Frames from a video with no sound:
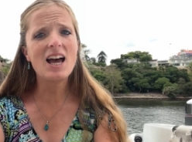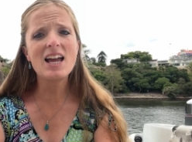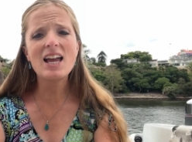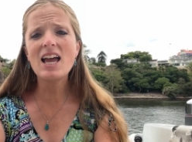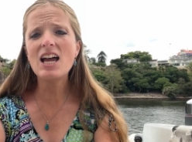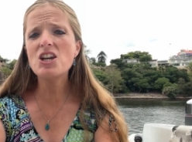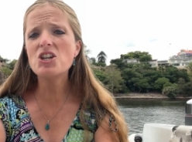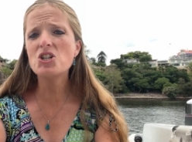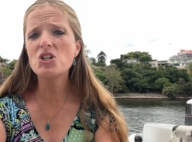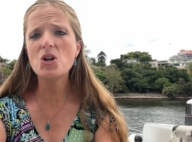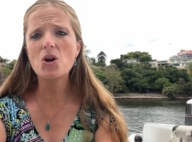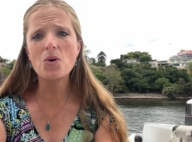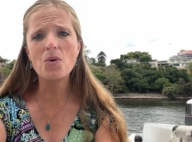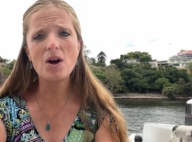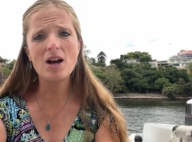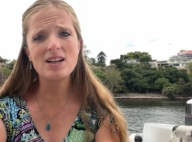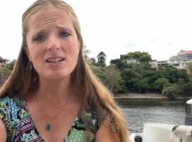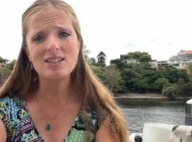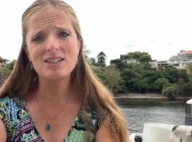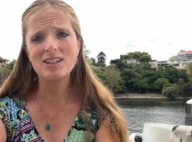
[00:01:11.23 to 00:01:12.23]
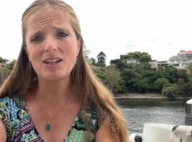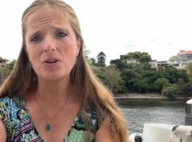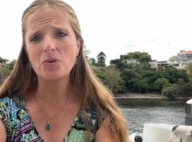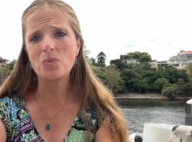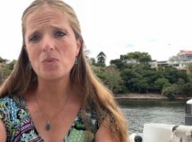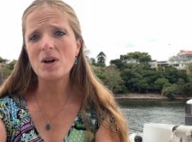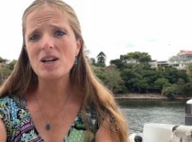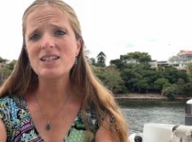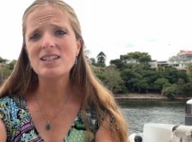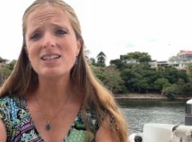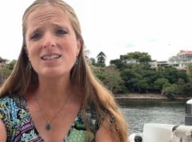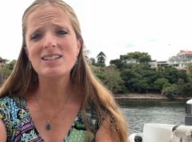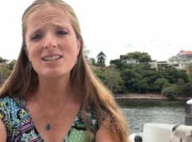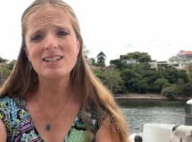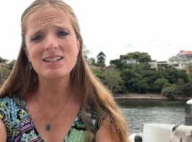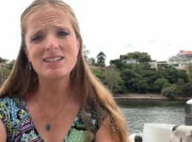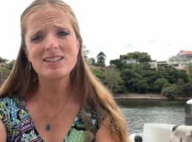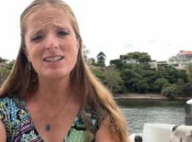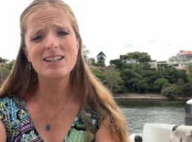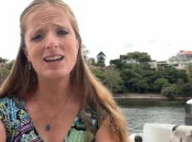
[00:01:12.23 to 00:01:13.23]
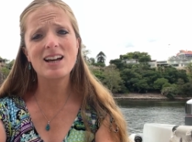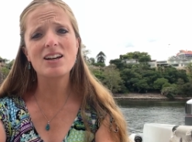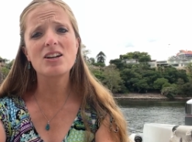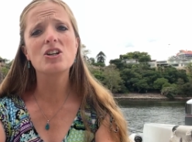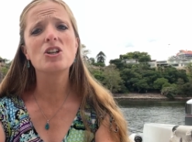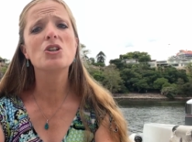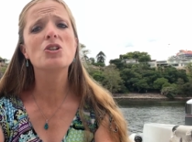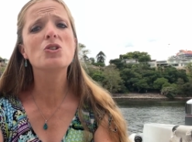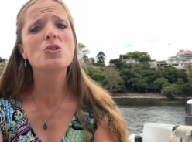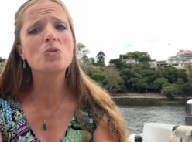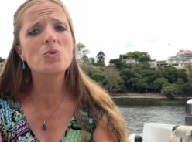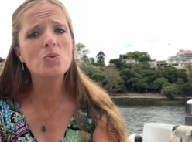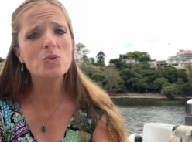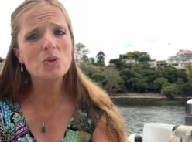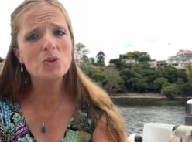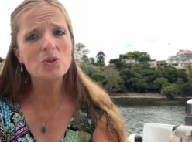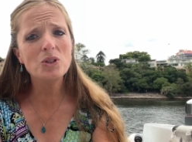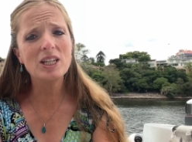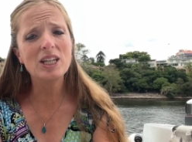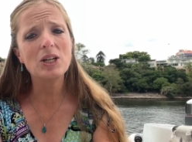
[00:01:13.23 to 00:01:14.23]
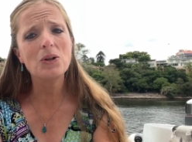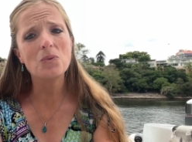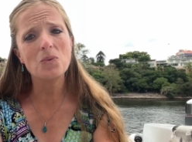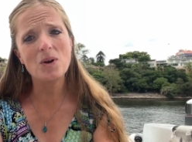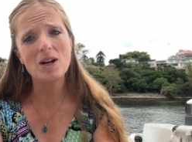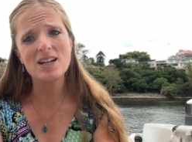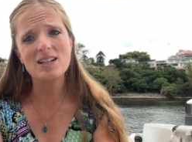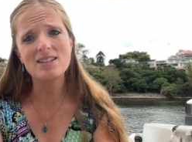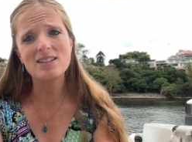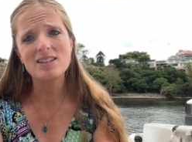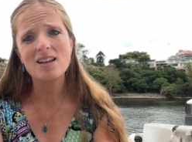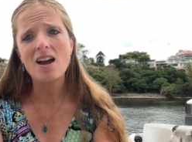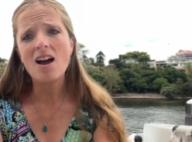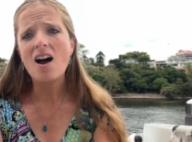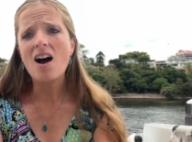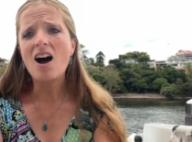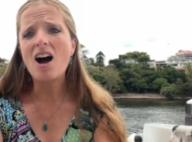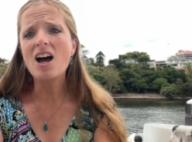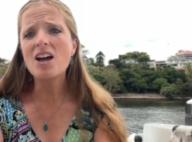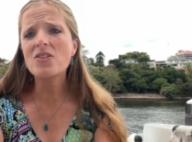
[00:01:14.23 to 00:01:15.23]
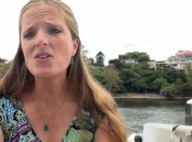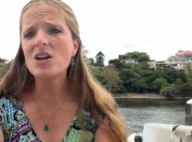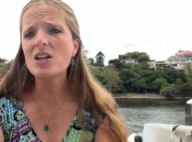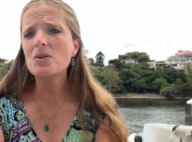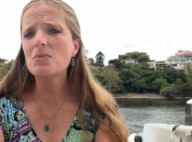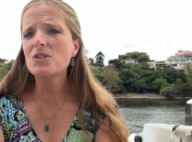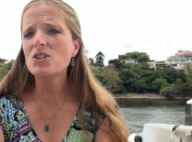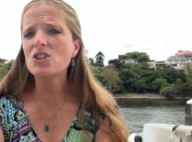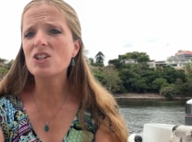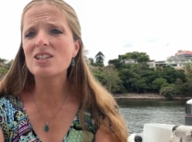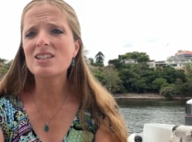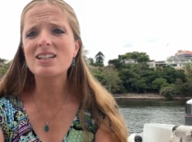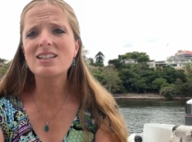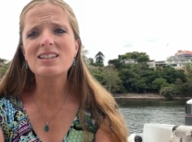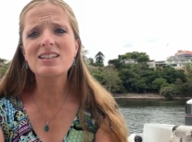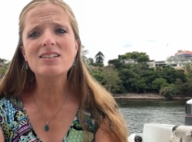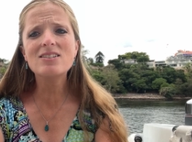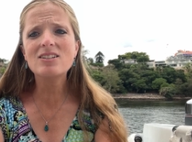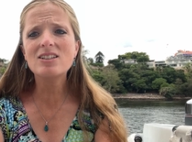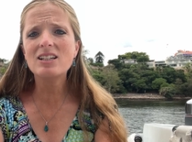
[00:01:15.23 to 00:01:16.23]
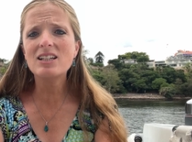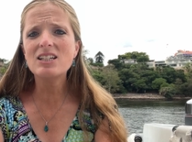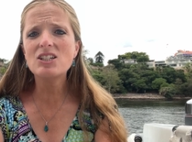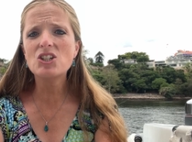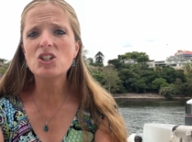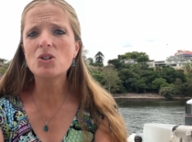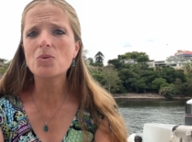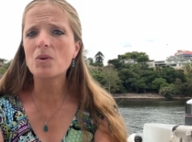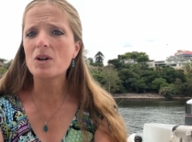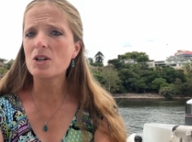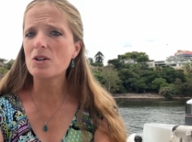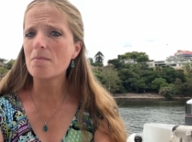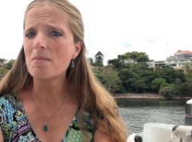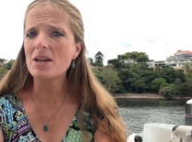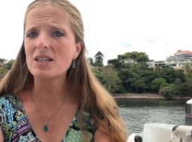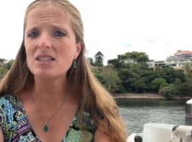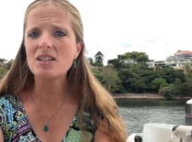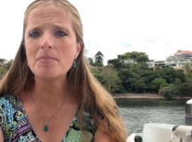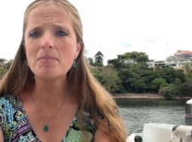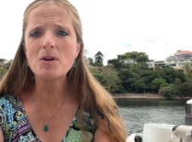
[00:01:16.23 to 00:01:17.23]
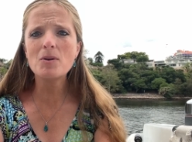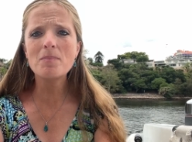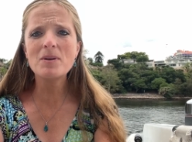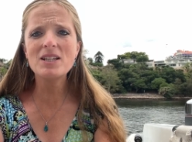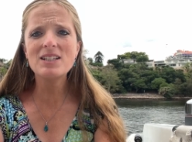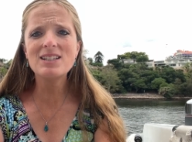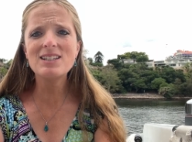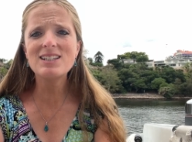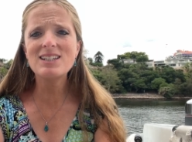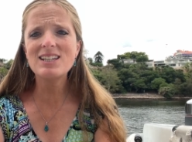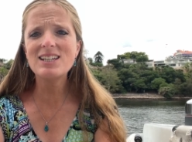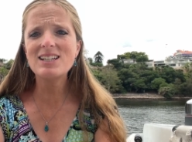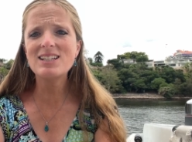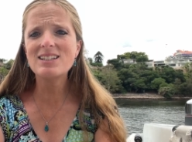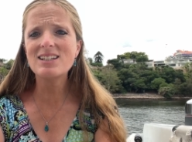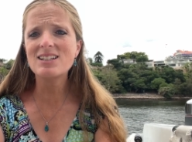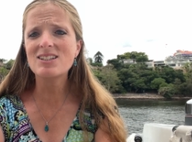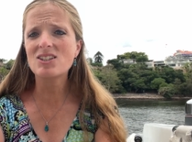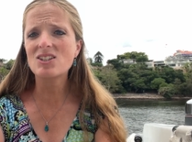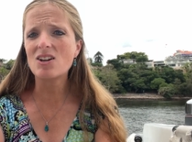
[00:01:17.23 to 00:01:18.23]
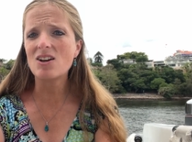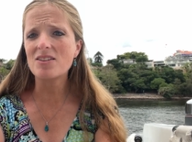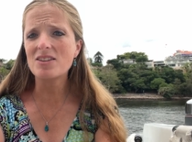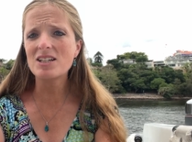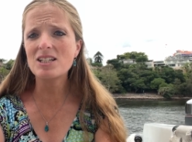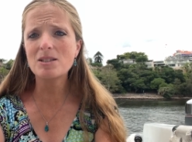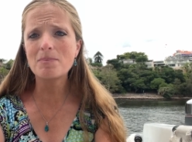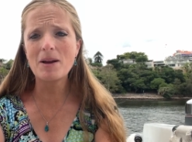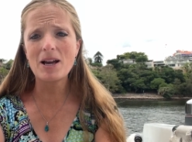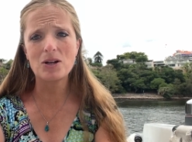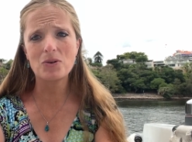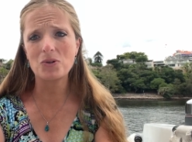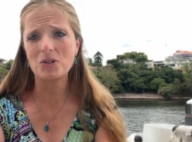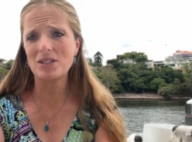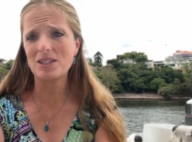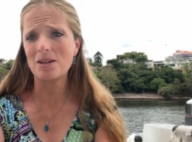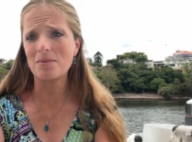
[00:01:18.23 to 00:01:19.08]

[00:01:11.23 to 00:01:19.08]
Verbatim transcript: I had no idea what dyslexia truly was. I thought it was just a little glitch where you messed up your B's and D's and saw things backwards